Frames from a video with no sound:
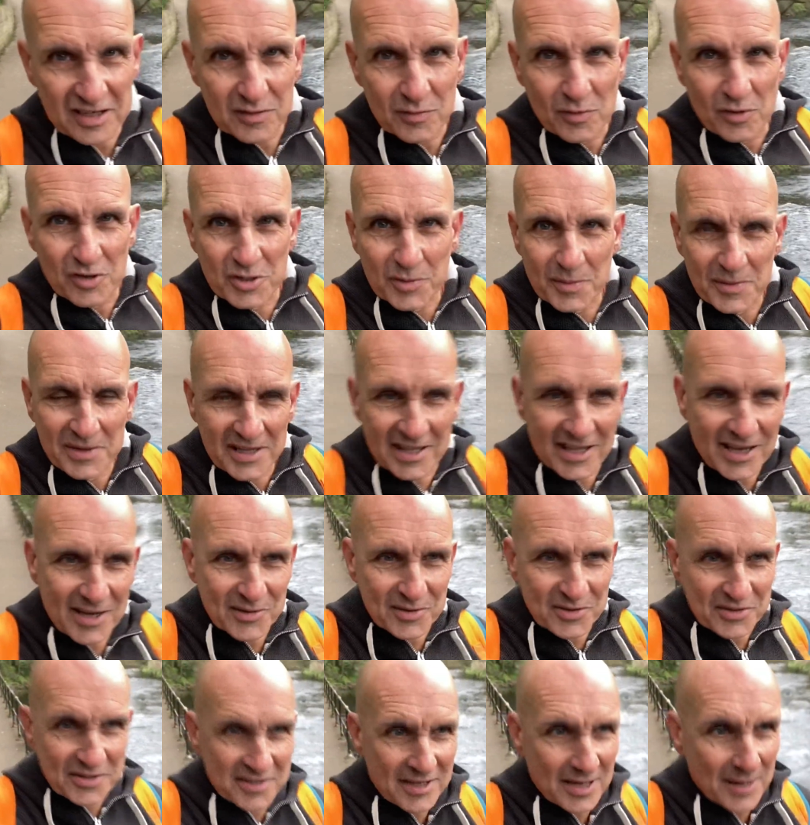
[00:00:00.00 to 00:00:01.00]
what,
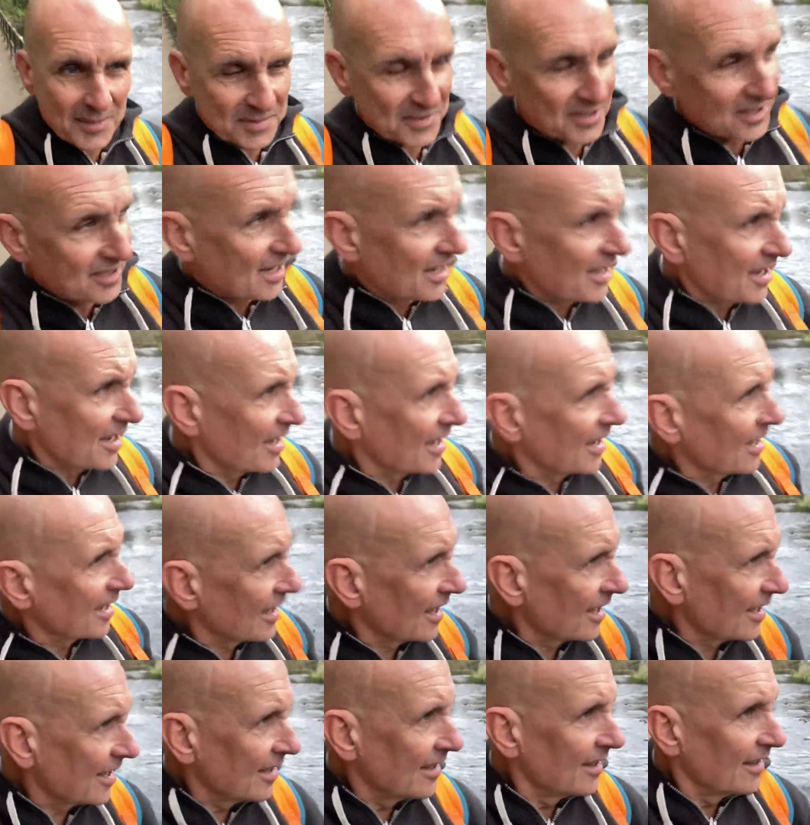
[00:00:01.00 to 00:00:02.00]
20,000 steps today?
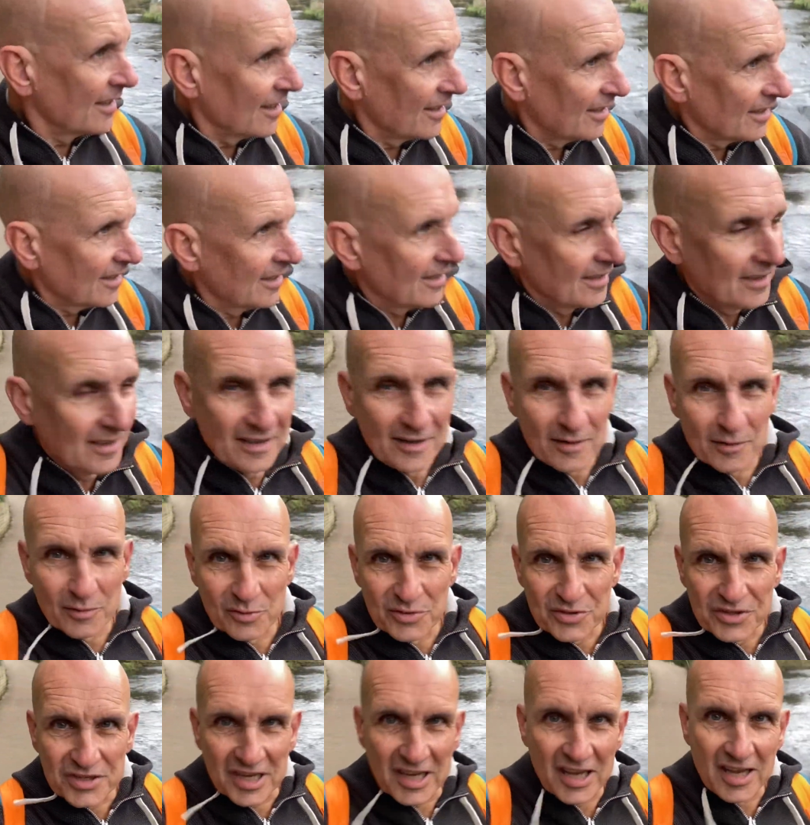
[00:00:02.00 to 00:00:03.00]
We'll
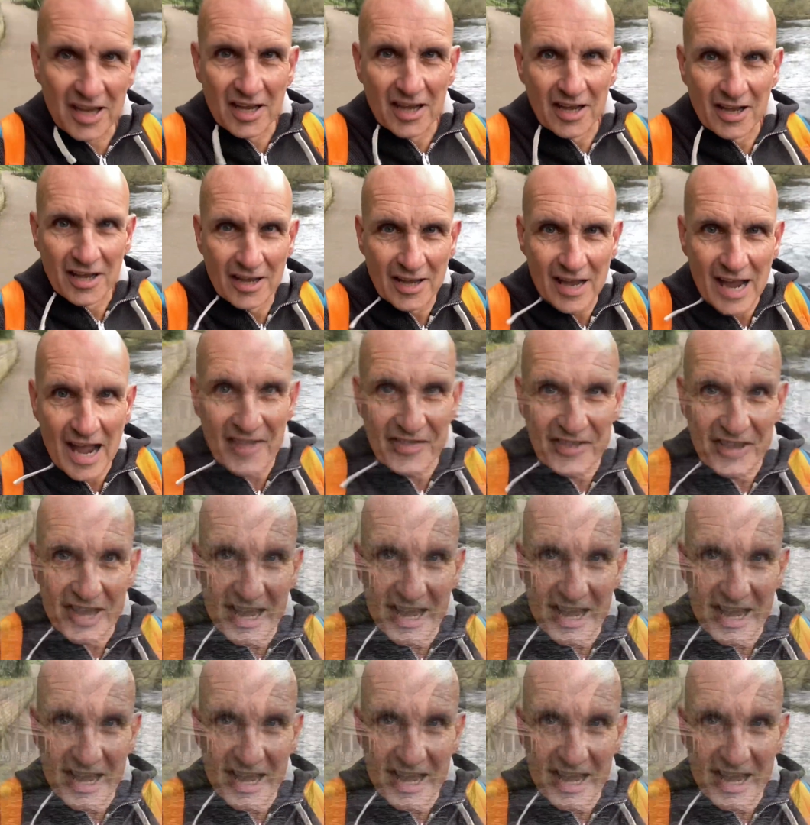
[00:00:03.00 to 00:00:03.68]
see at the